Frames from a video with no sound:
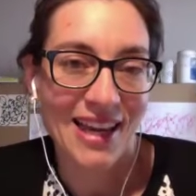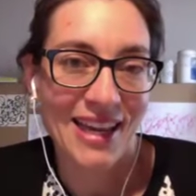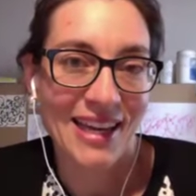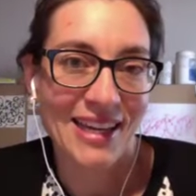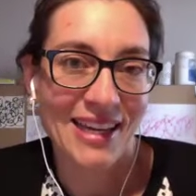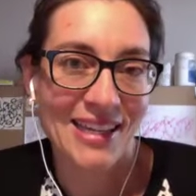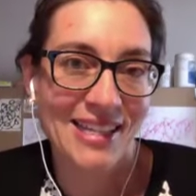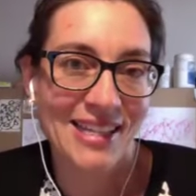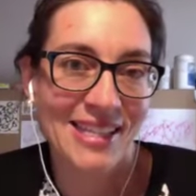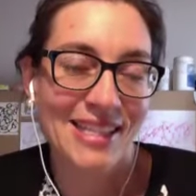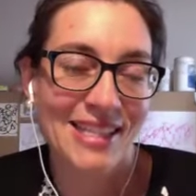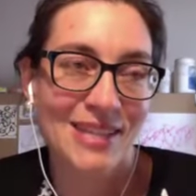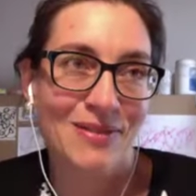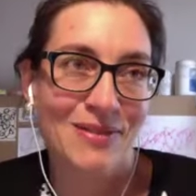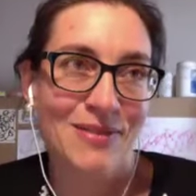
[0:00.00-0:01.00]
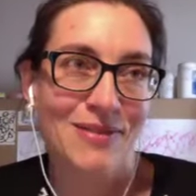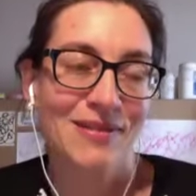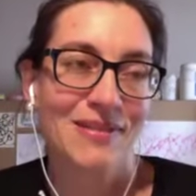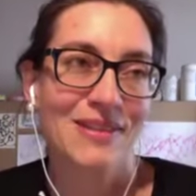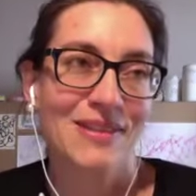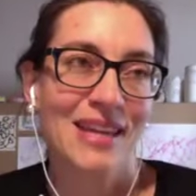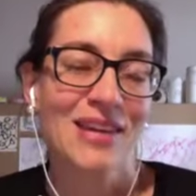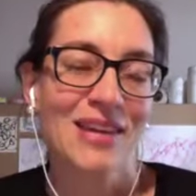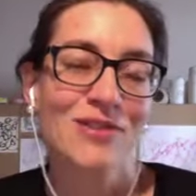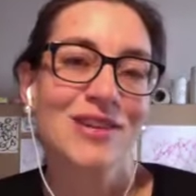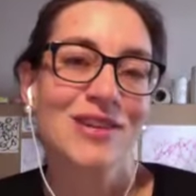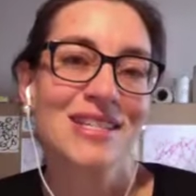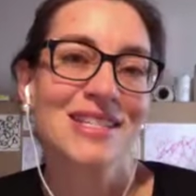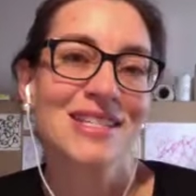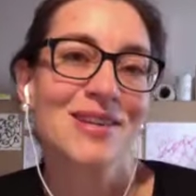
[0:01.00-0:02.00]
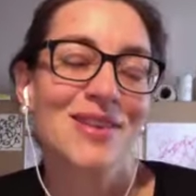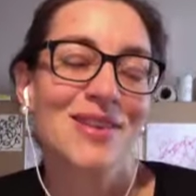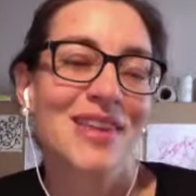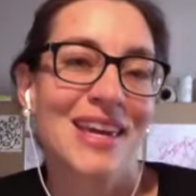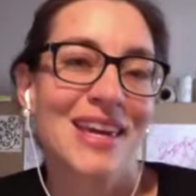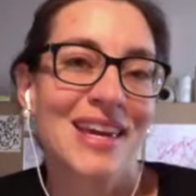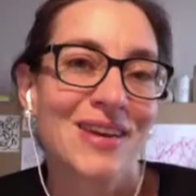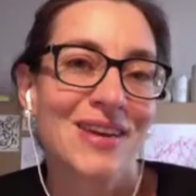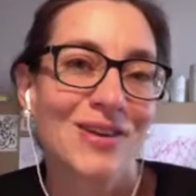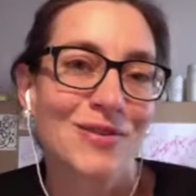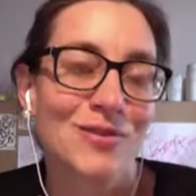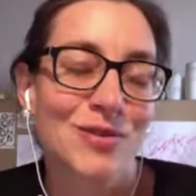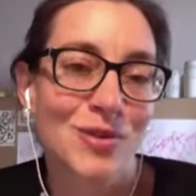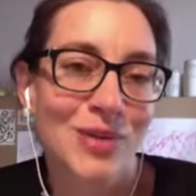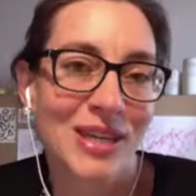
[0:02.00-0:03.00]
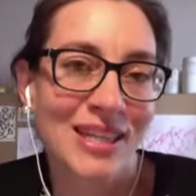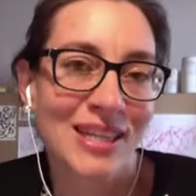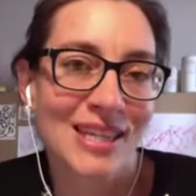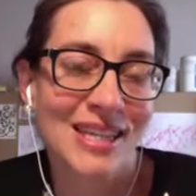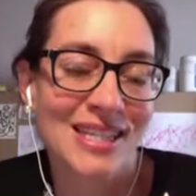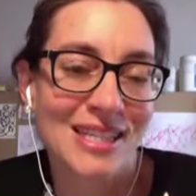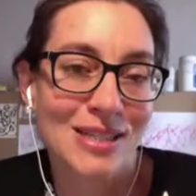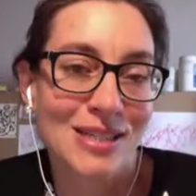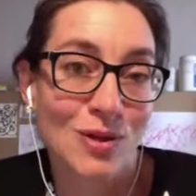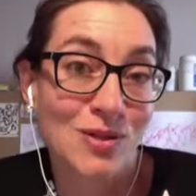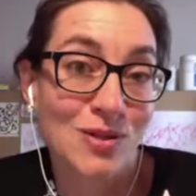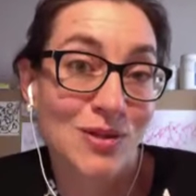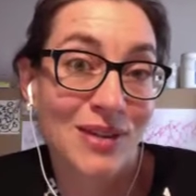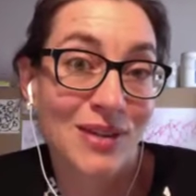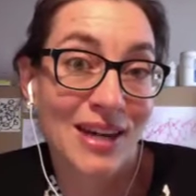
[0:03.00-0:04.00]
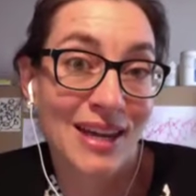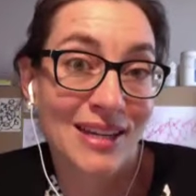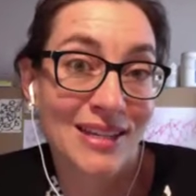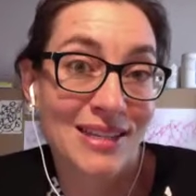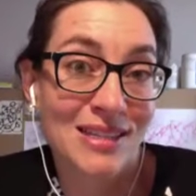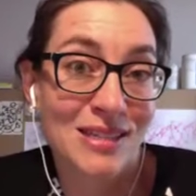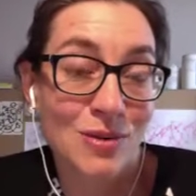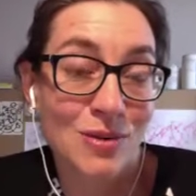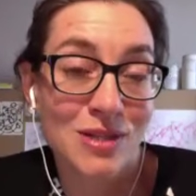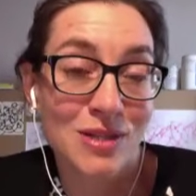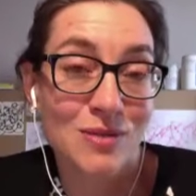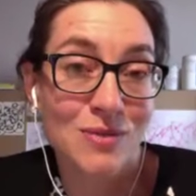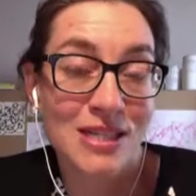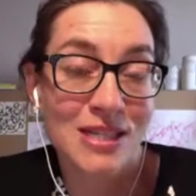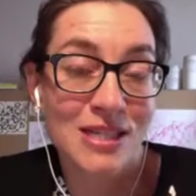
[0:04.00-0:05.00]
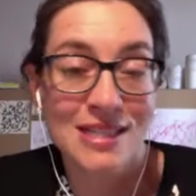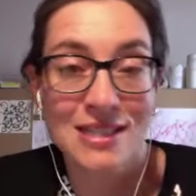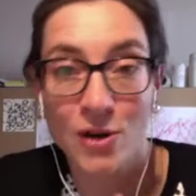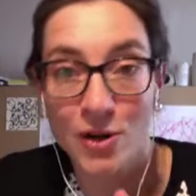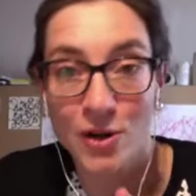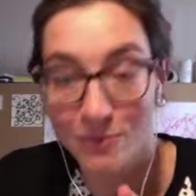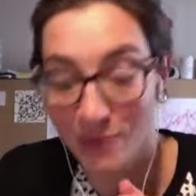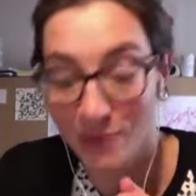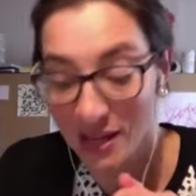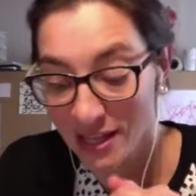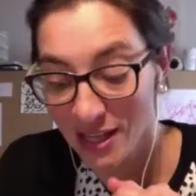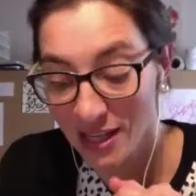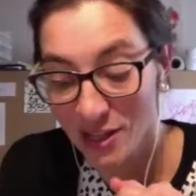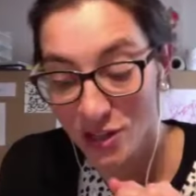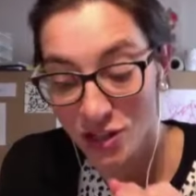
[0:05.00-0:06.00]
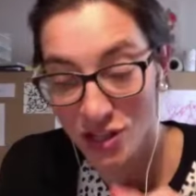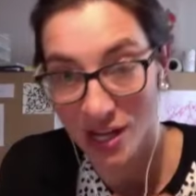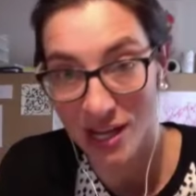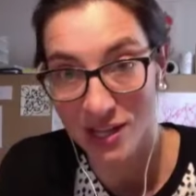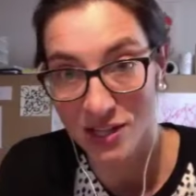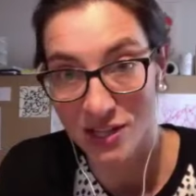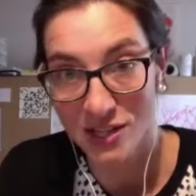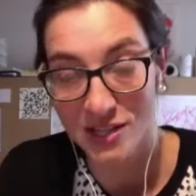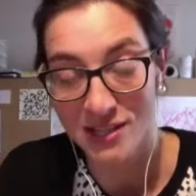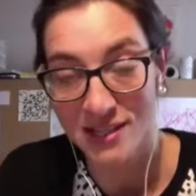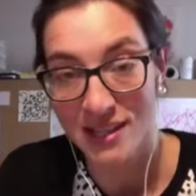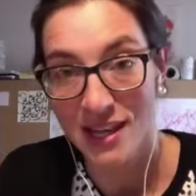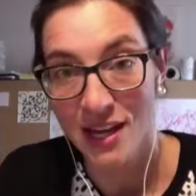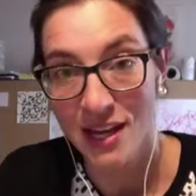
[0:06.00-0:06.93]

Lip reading: And the interesting thing of doing this is also that as soon as we start making changes